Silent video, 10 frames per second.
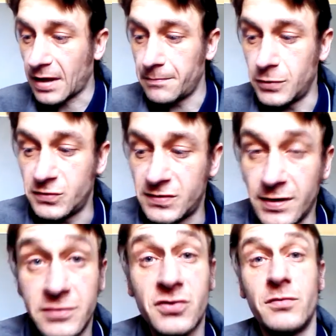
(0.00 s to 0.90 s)
But
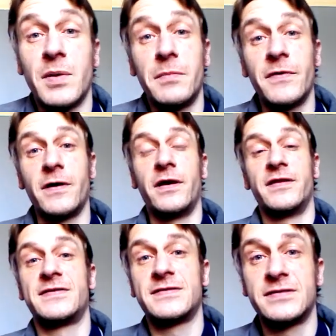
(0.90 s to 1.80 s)
just remember that
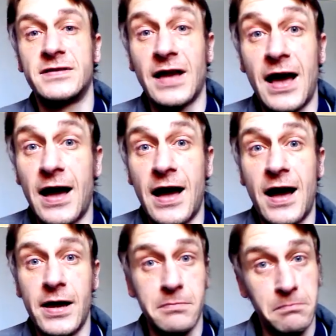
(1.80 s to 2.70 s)

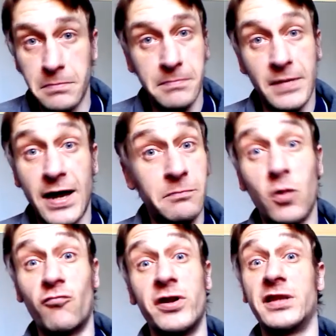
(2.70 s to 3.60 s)
I'm
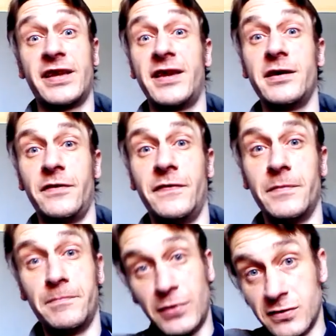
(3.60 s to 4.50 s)
not really here. The
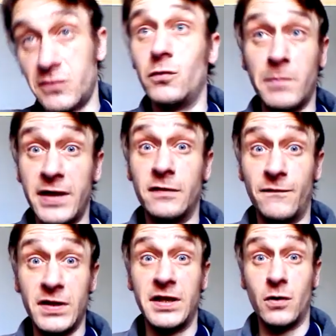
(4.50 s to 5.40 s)
person who made the
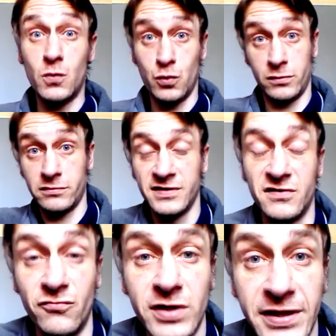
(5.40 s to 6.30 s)
video
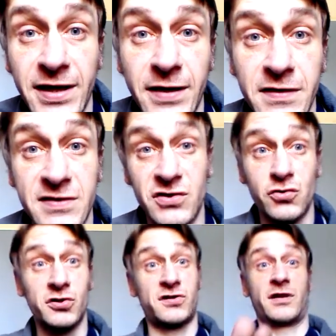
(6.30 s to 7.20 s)
isn't really here. This is
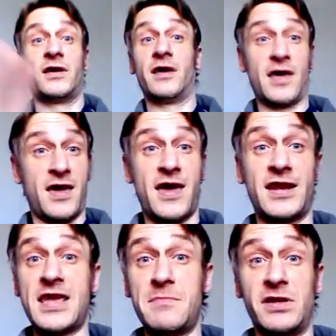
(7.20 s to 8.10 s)
just an
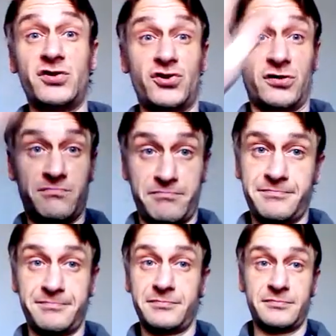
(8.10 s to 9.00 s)
image
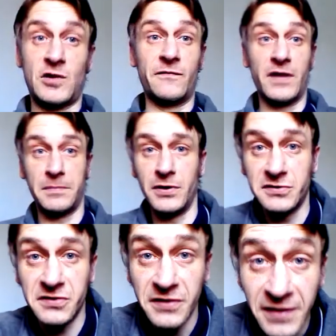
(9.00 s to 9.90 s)
of that
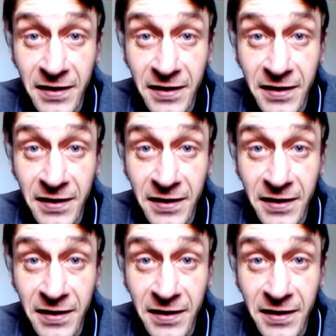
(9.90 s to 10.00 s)
person,